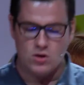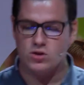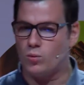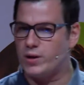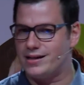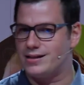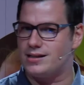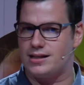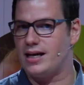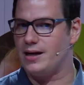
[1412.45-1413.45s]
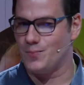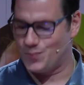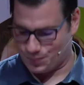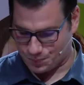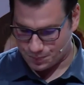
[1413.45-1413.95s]
So we could see
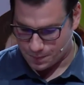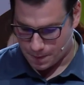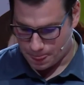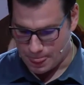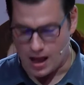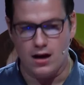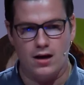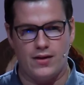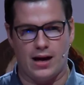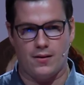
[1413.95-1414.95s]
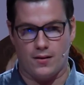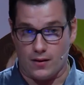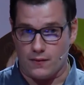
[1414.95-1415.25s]
that